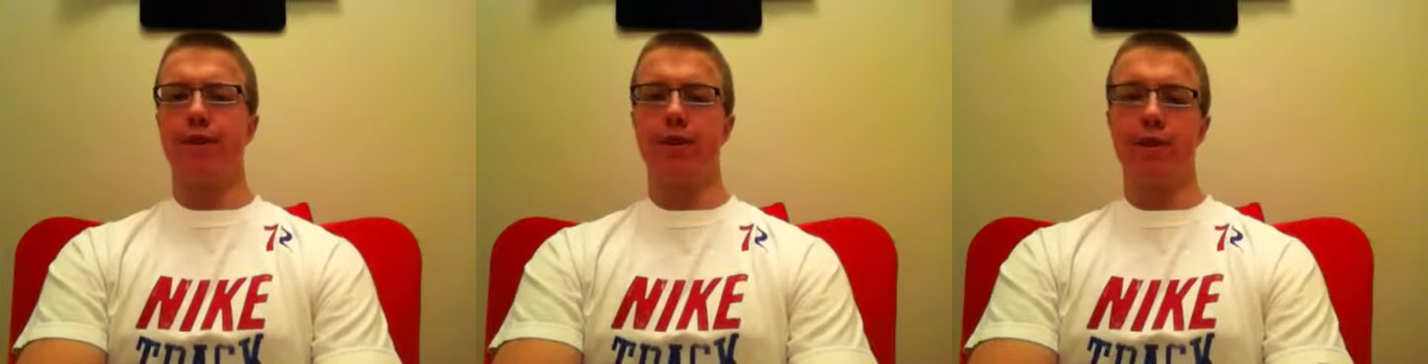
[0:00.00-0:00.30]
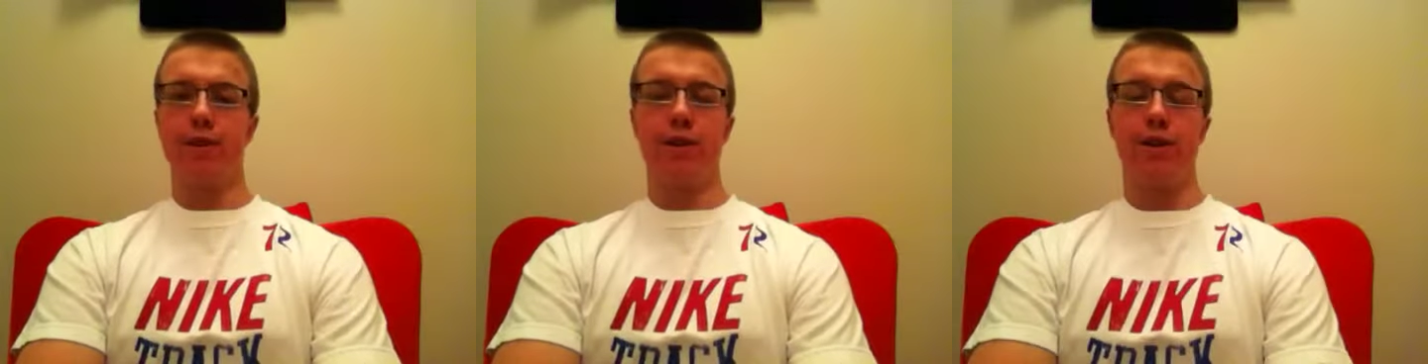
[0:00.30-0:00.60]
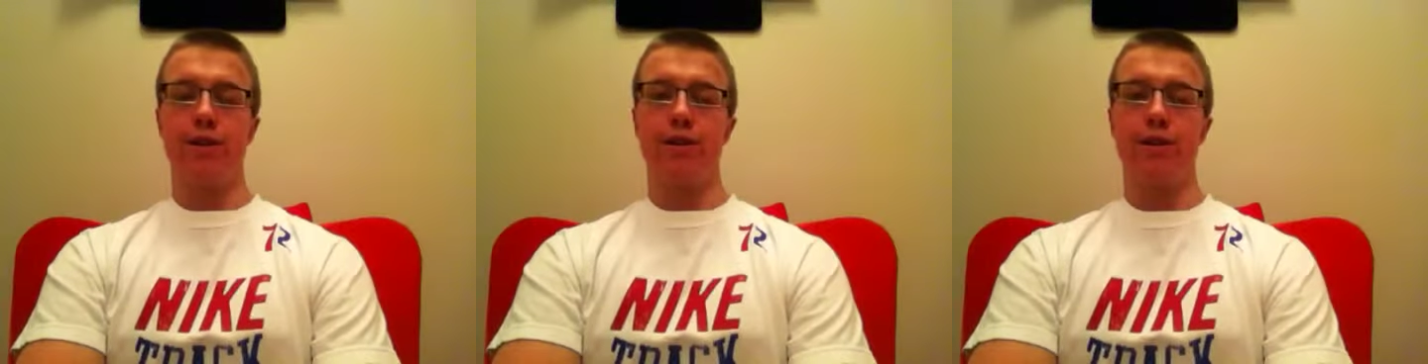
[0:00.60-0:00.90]
good
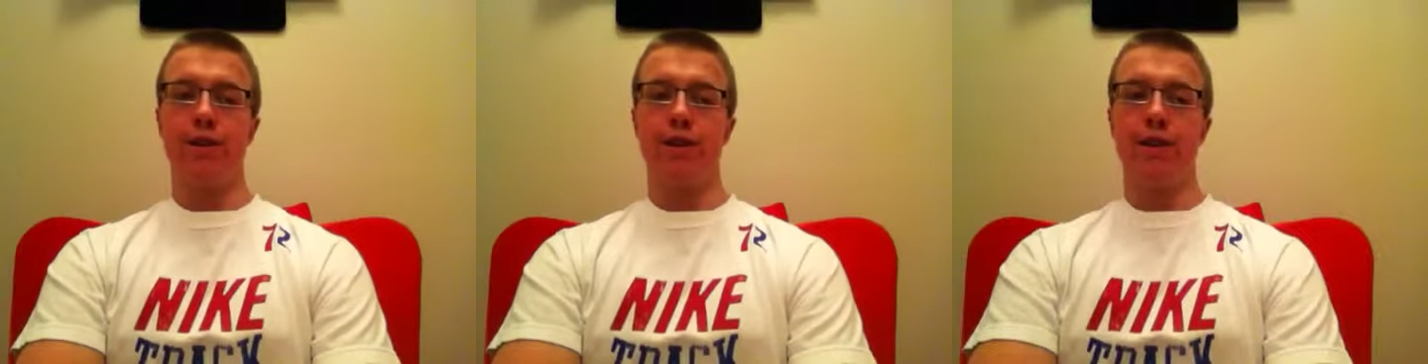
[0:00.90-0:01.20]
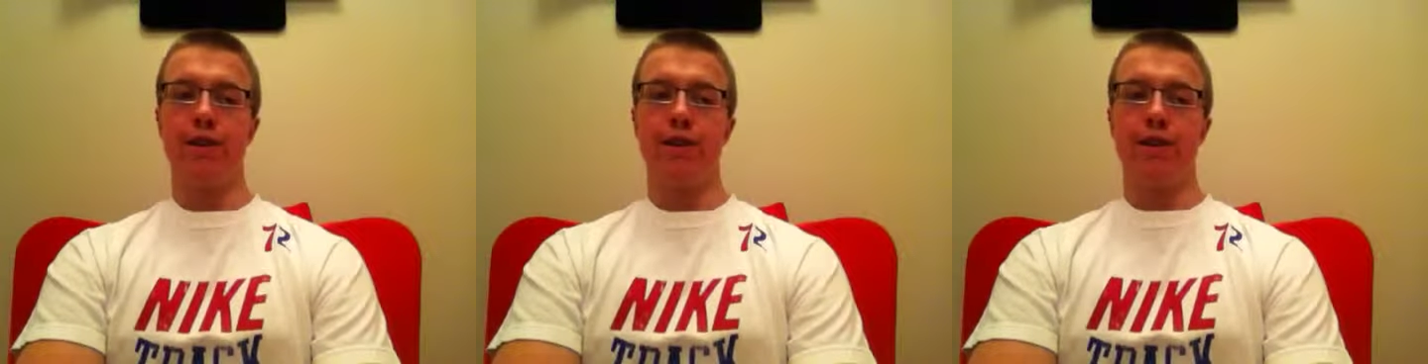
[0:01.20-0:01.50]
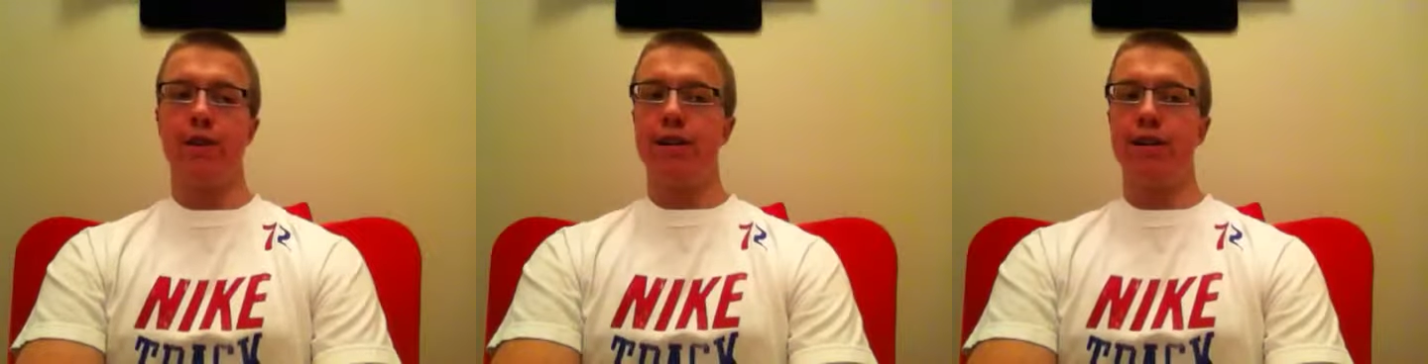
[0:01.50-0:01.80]
Call of Duty
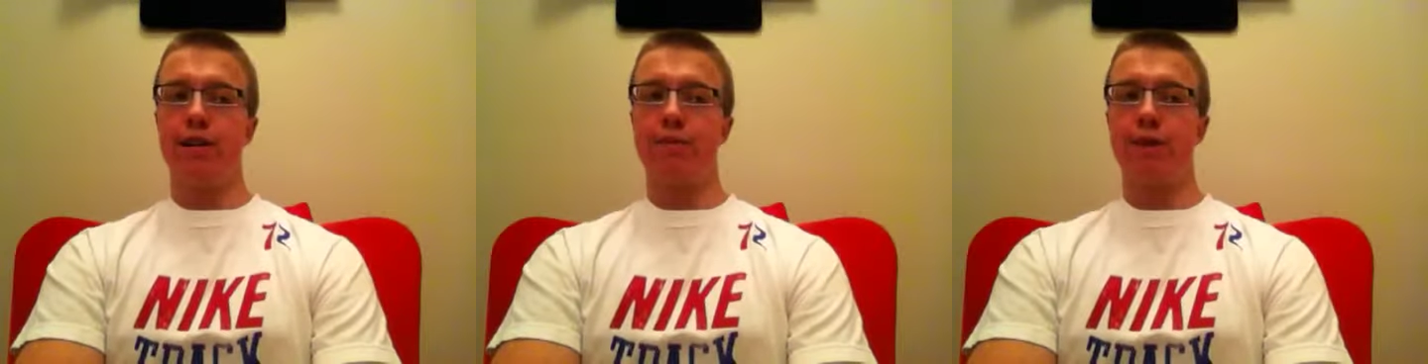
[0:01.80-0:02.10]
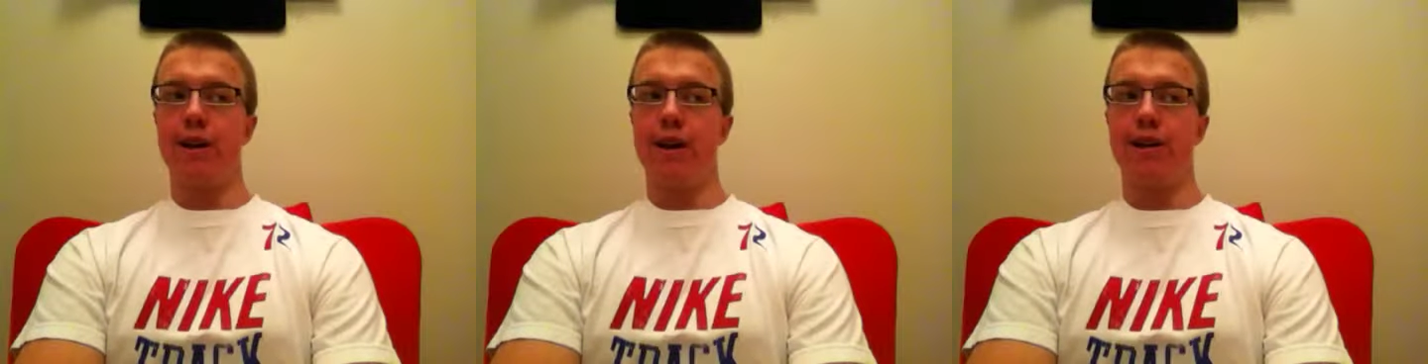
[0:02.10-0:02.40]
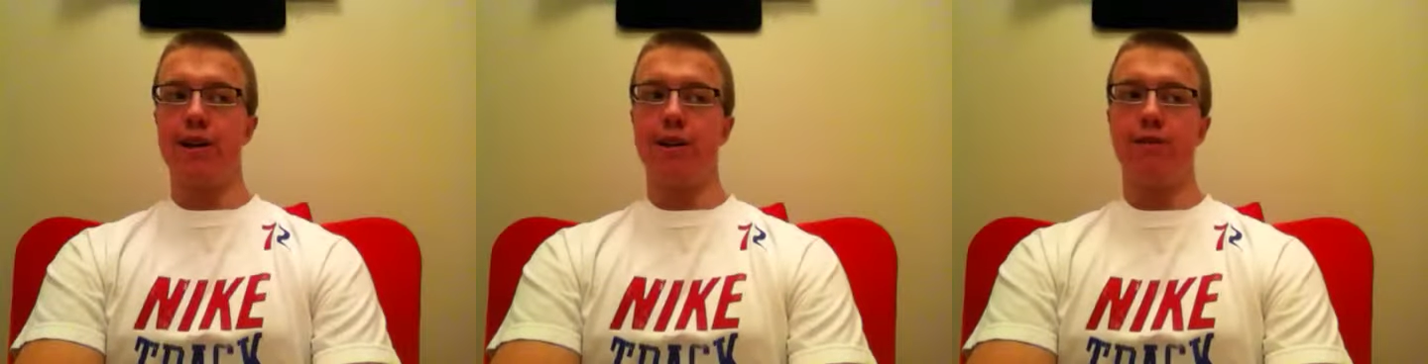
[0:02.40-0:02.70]
Let's Play I
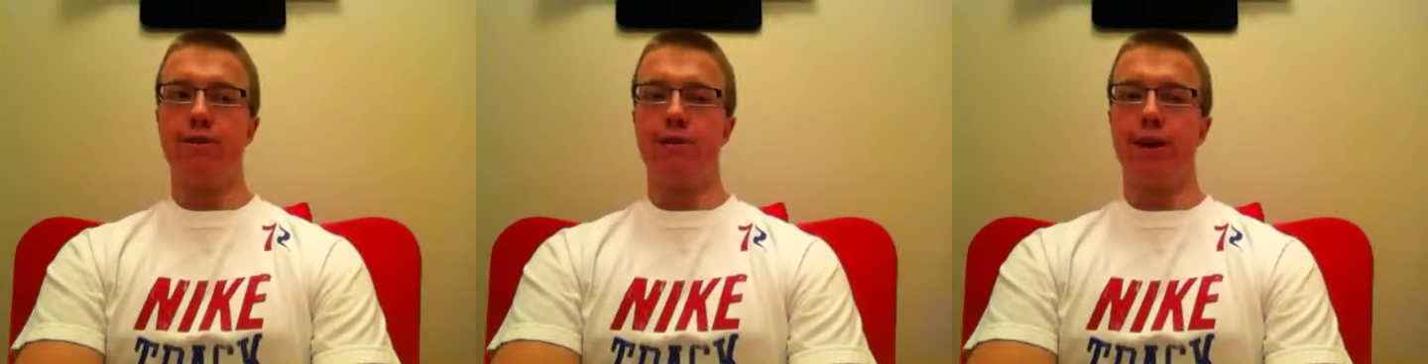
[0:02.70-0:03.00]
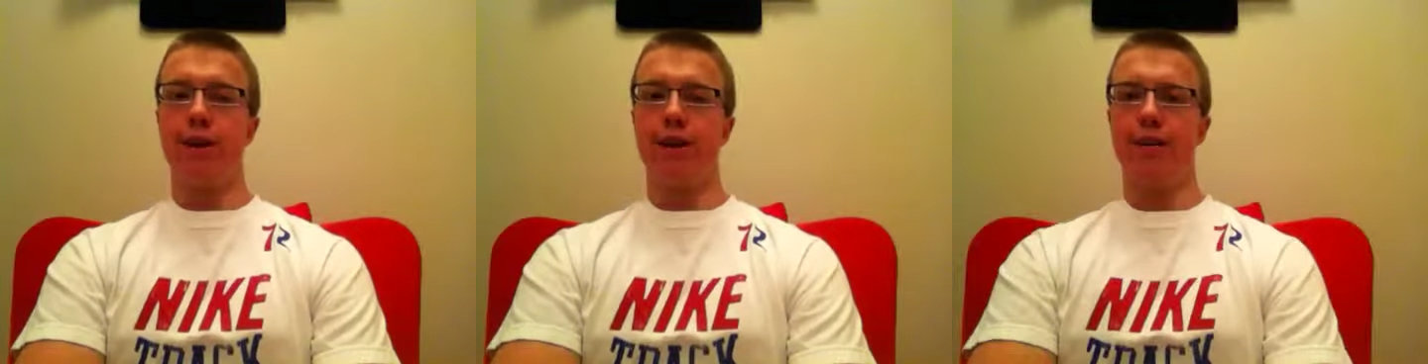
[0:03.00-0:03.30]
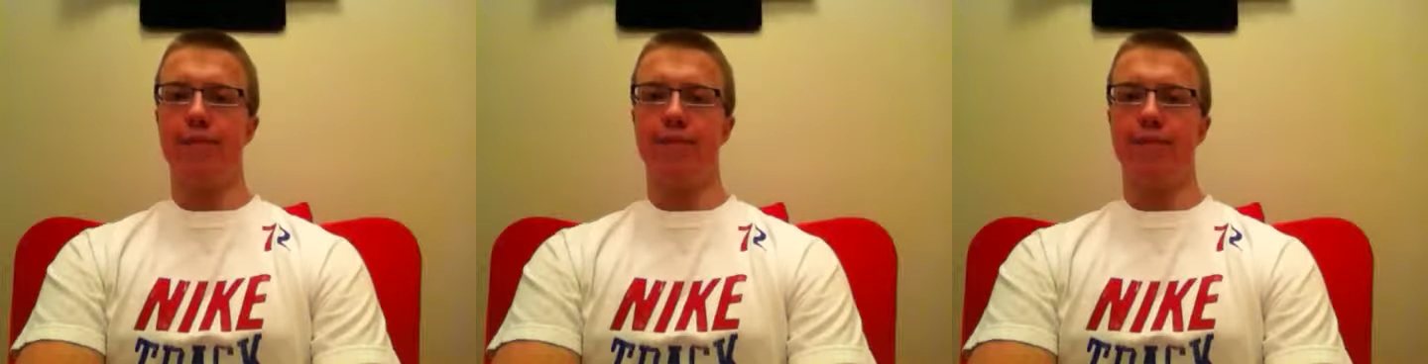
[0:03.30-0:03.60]
did or something like
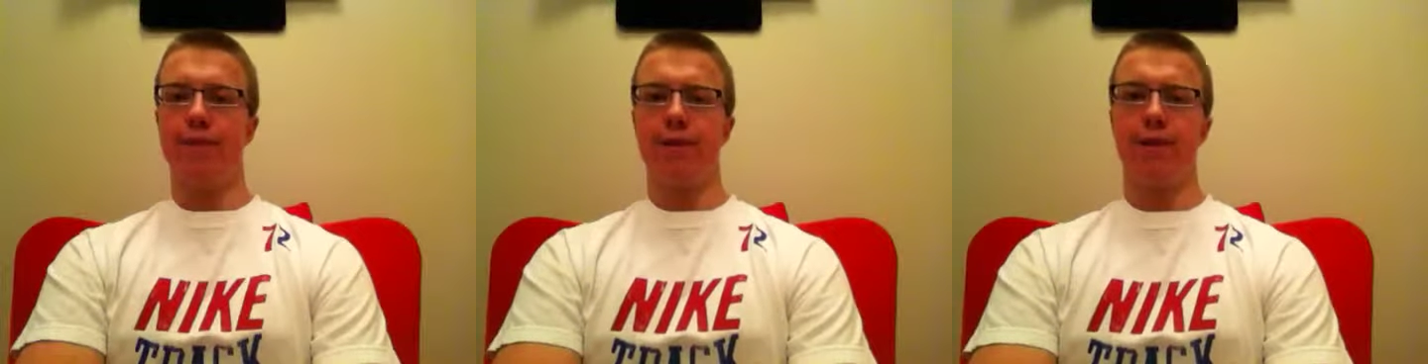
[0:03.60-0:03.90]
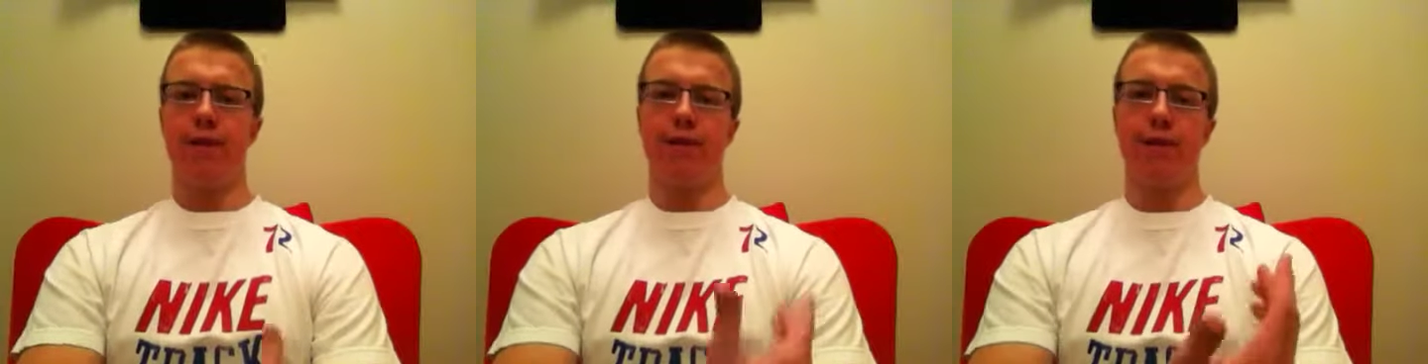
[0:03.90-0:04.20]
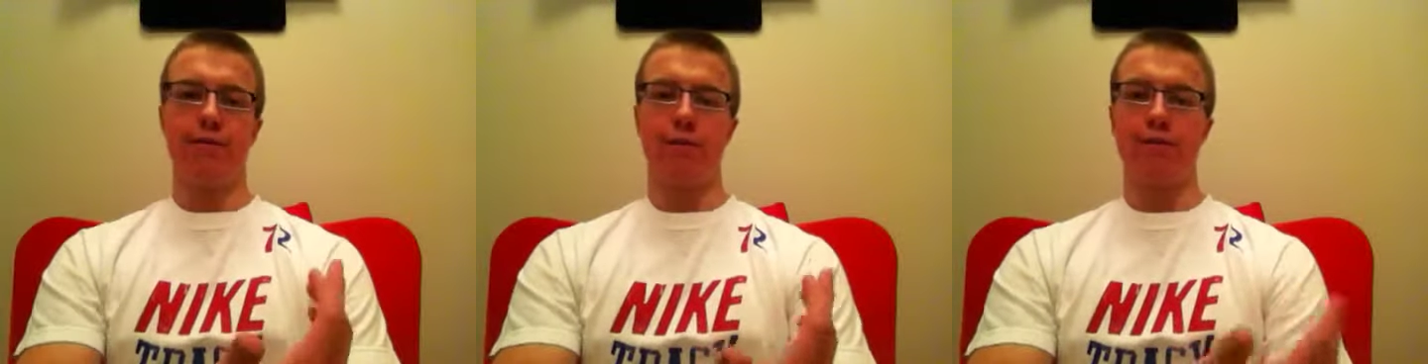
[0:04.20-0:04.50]
that, I don't
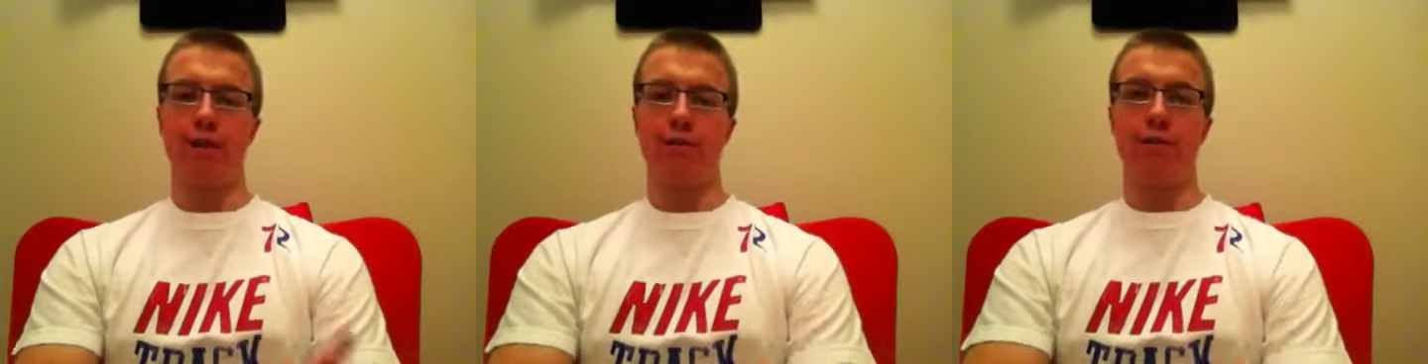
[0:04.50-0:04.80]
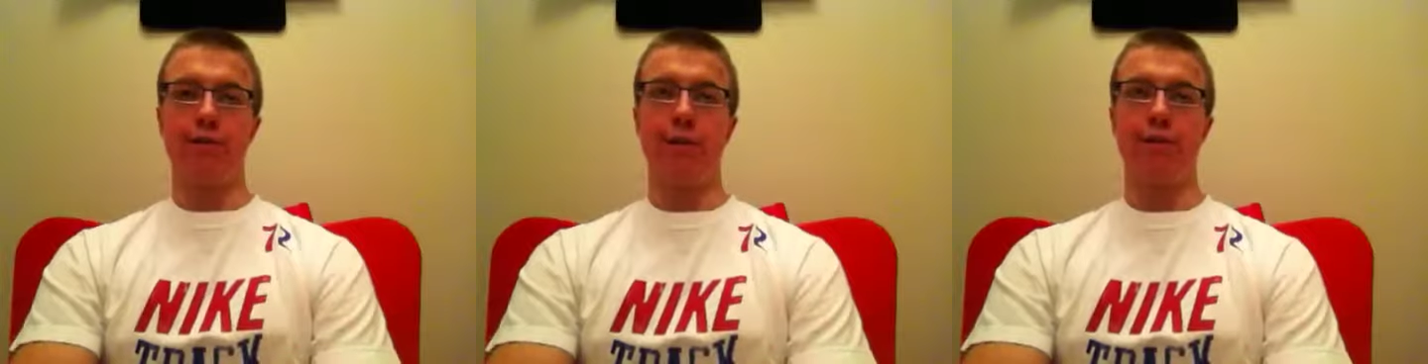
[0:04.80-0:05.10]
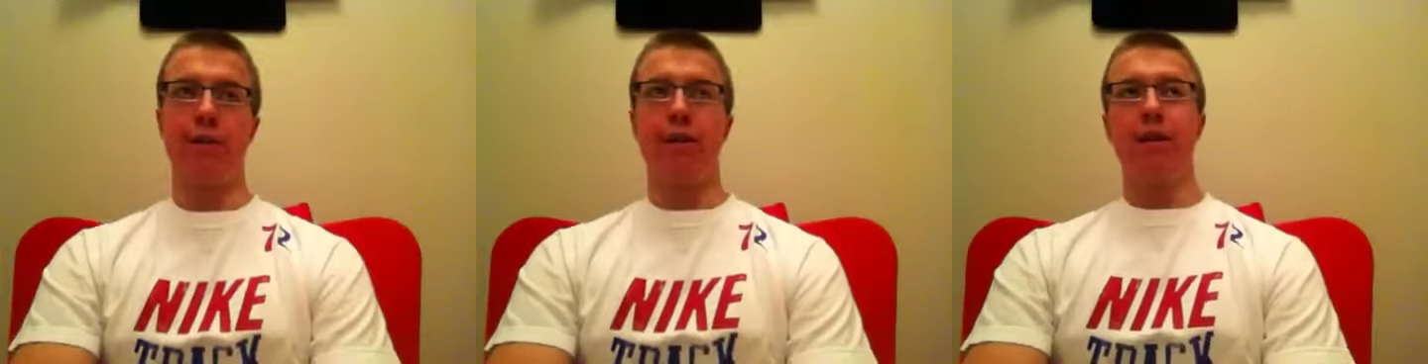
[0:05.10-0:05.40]
know, I'm just making stuff up.